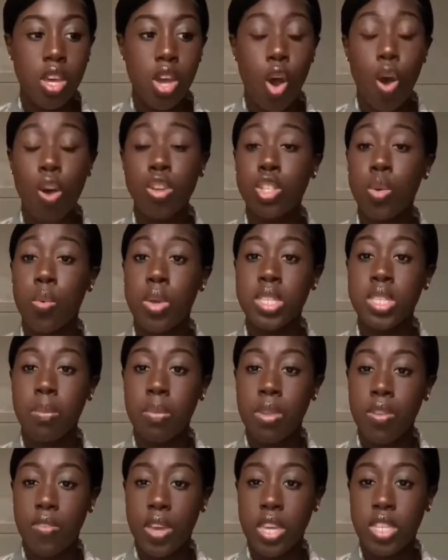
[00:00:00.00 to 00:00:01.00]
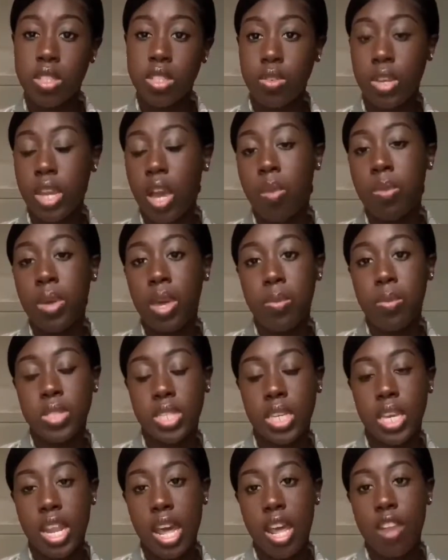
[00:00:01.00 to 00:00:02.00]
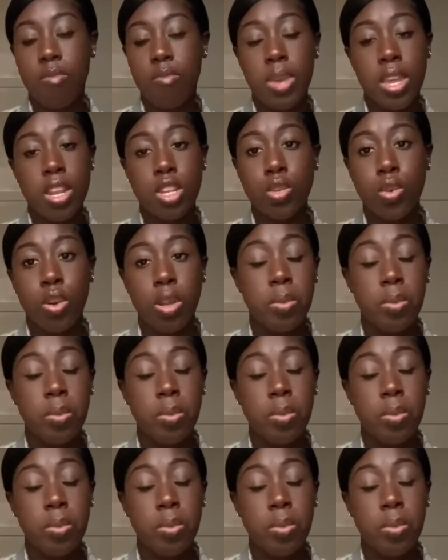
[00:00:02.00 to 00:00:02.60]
also, once I'm in phase three, I'll be able to get out of mandatory